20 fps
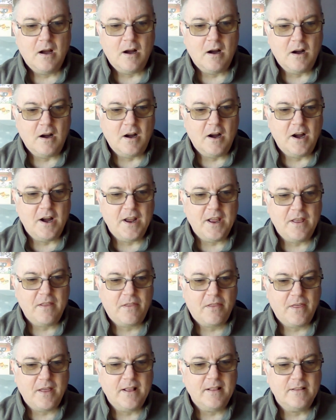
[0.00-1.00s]
I
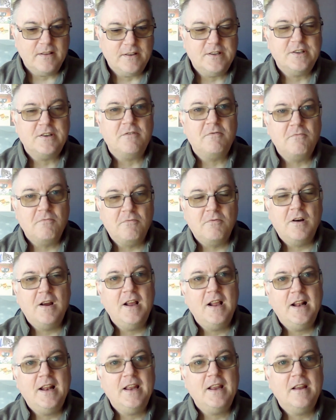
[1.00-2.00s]
think this is a
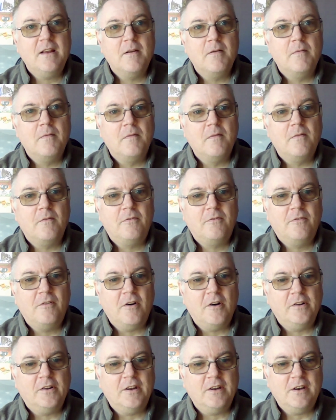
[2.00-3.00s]
really
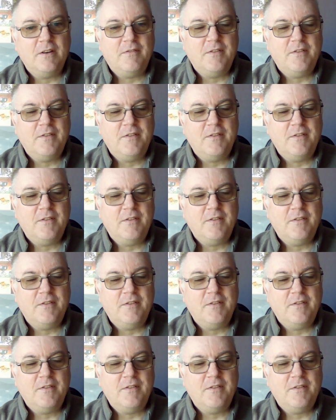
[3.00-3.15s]
fun,